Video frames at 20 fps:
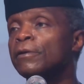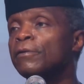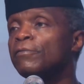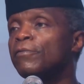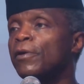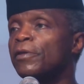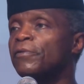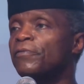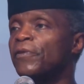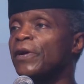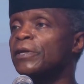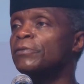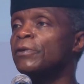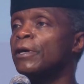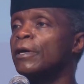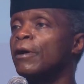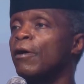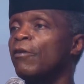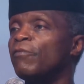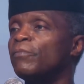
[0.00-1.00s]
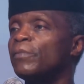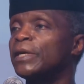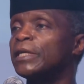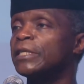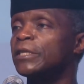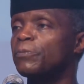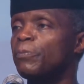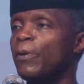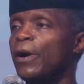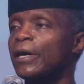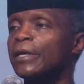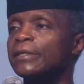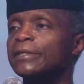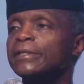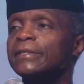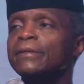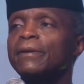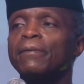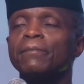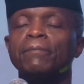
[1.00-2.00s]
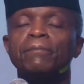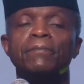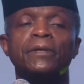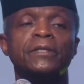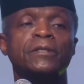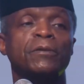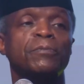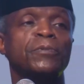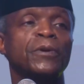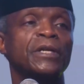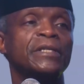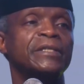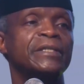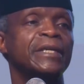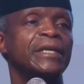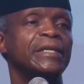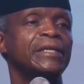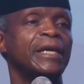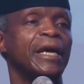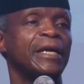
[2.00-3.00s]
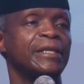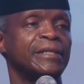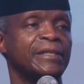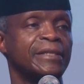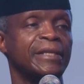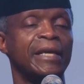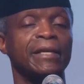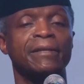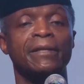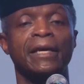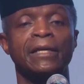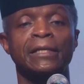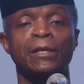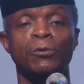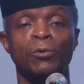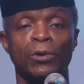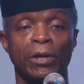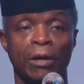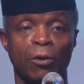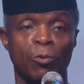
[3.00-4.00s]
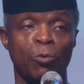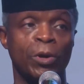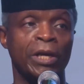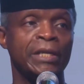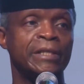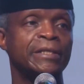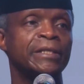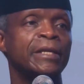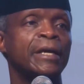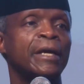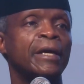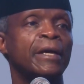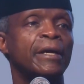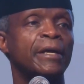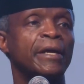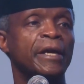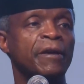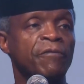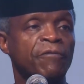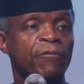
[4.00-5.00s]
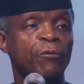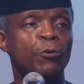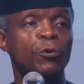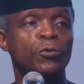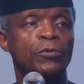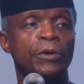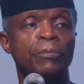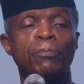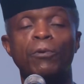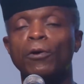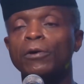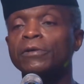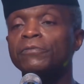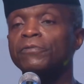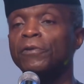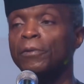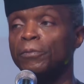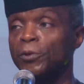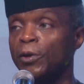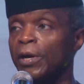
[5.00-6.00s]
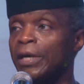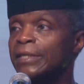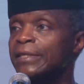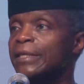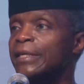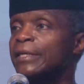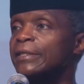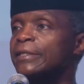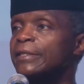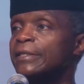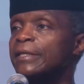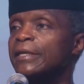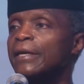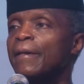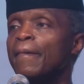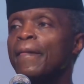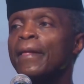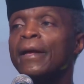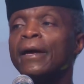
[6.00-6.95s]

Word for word: For the federal government's part, Mister President has said that he will await a full report from Your Excellency,